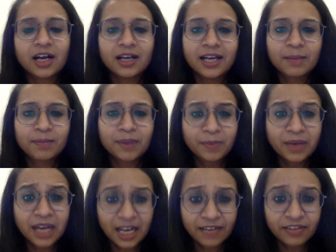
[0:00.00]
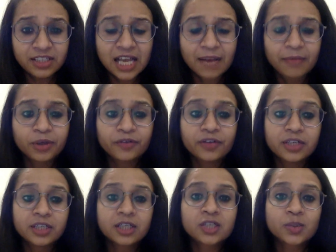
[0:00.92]
like people have this habit of
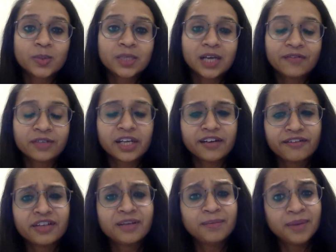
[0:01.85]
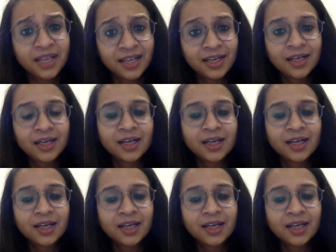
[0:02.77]
eating a sweet after every meal,